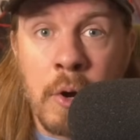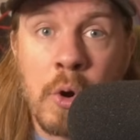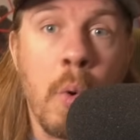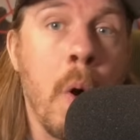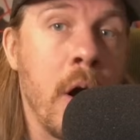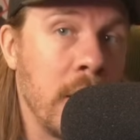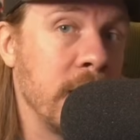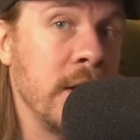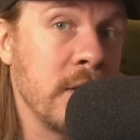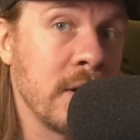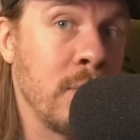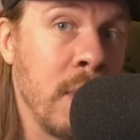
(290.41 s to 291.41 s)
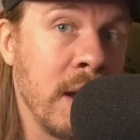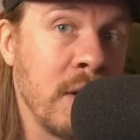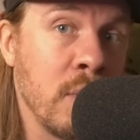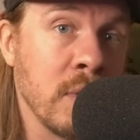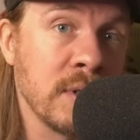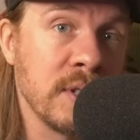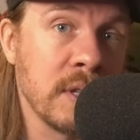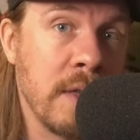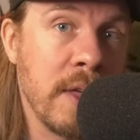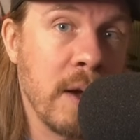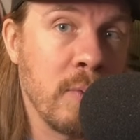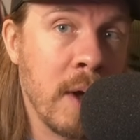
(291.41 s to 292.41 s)
quality of the great choruses on
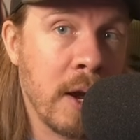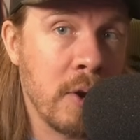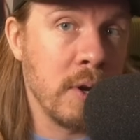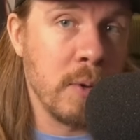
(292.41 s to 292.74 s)
that record,